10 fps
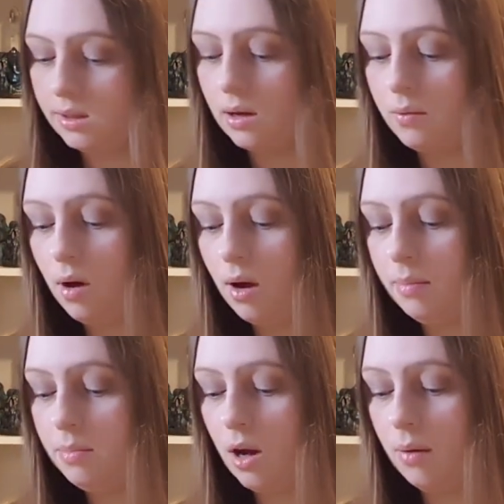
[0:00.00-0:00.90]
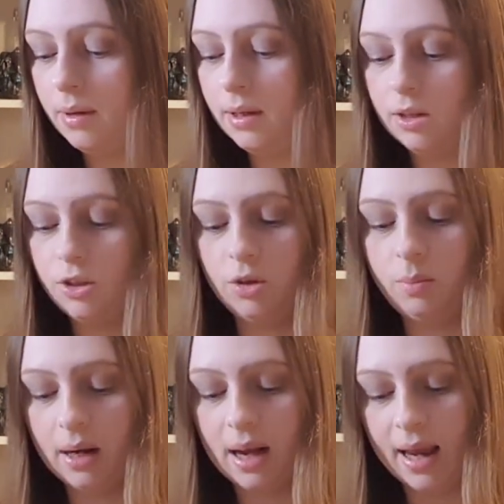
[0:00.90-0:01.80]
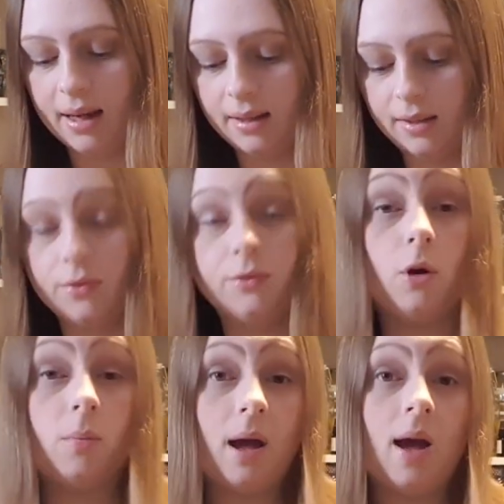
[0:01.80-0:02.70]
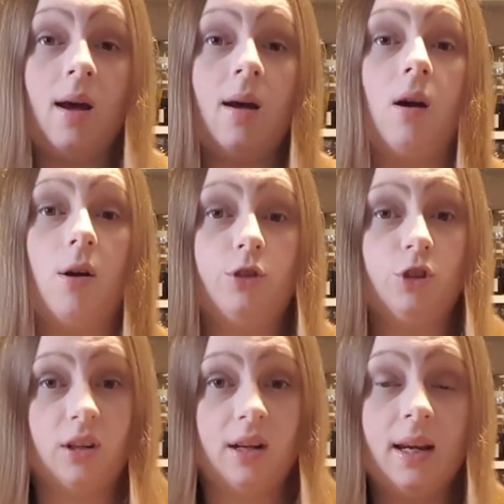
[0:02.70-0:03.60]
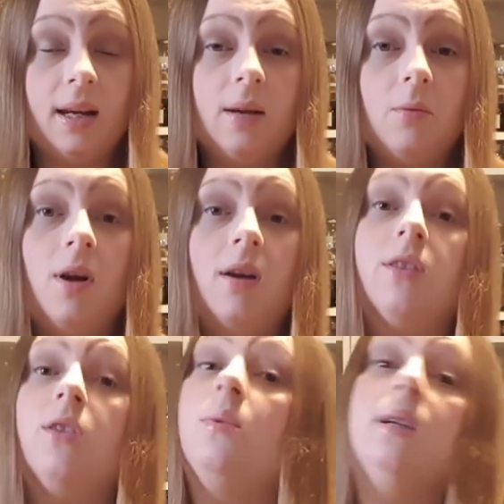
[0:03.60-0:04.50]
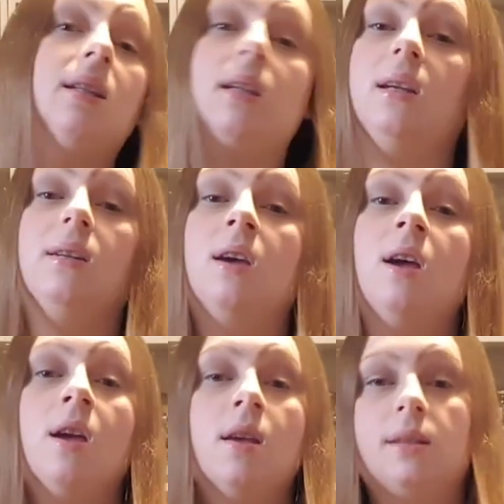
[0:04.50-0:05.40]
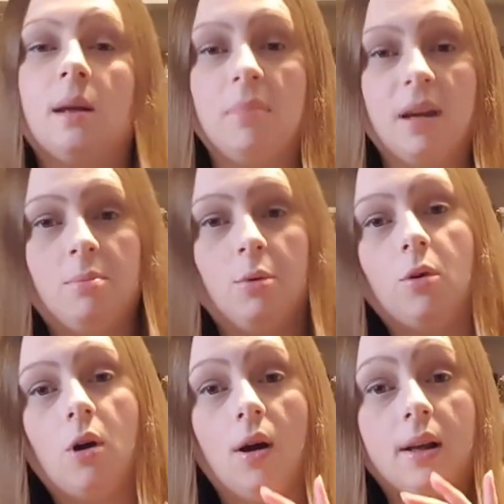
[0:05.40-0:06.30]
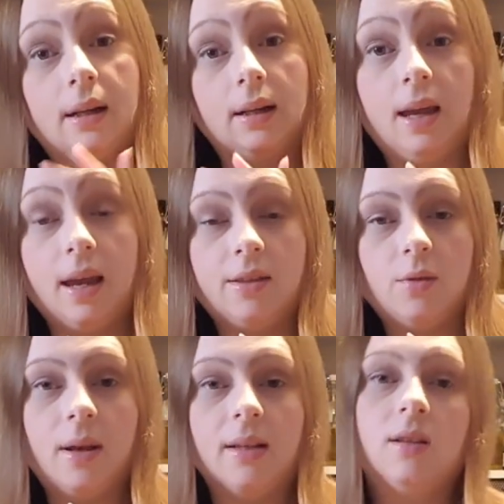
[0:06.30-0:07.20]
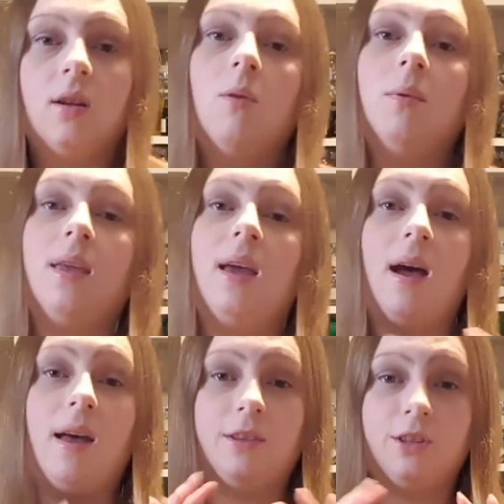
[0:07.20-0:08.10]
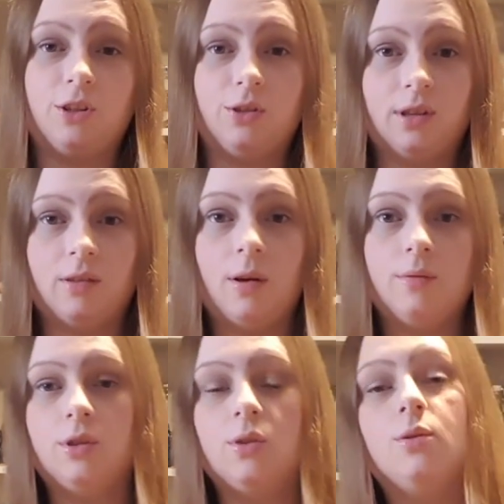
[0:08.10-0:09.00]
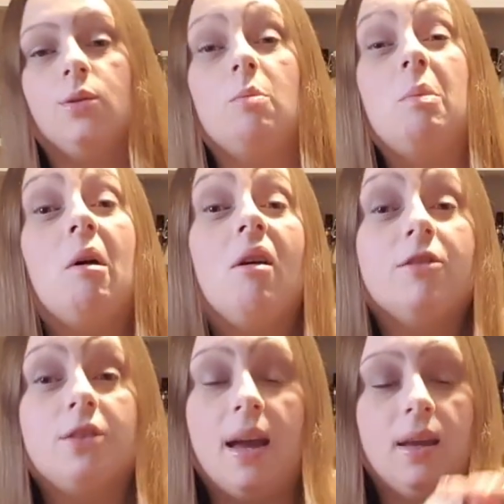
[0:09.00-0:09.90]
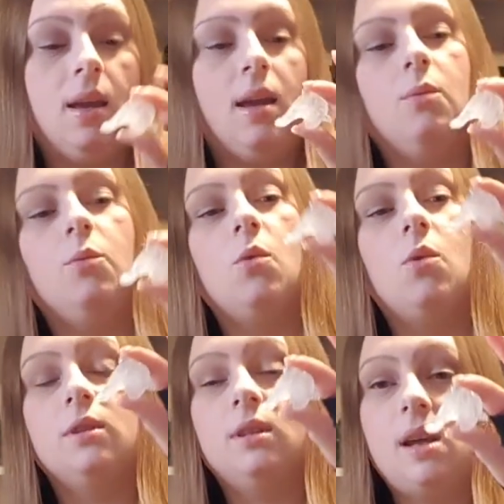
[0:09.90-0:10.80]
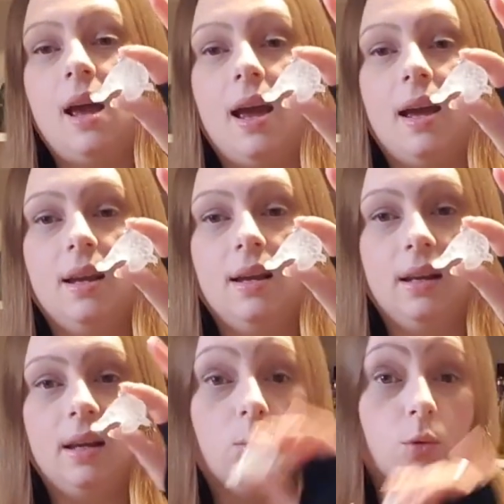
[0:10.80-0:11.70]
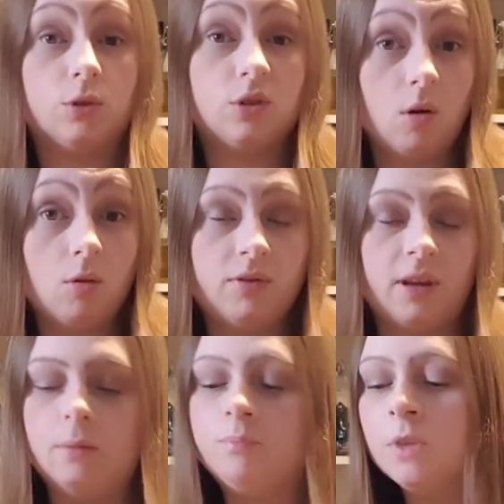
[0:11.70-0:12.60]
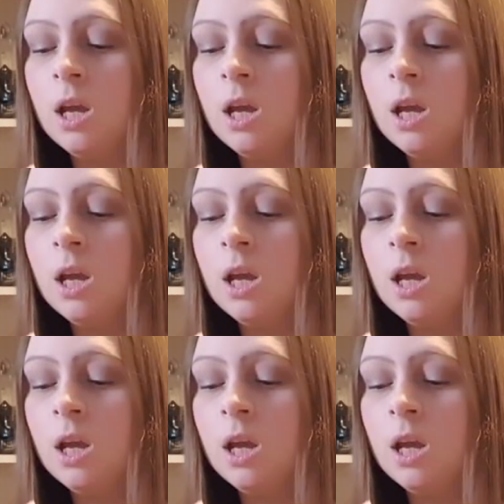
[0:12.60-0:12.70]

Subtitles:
So I'm going to place from our ocean healing work that we did. Some people got a little kit that went along with it. Others used their own tools. Well, part of that kit was a clear quartz dolphin.